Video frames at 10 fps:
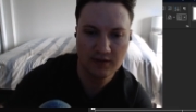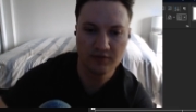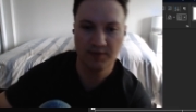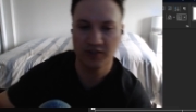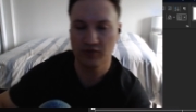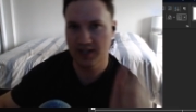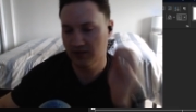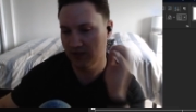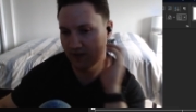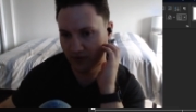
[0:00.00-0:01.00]
No special
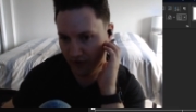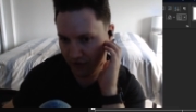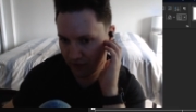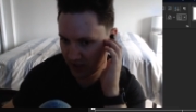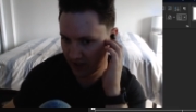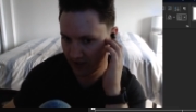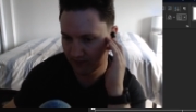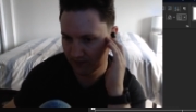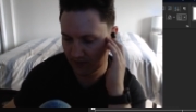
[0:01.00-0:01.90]
cancel after the 3 kick,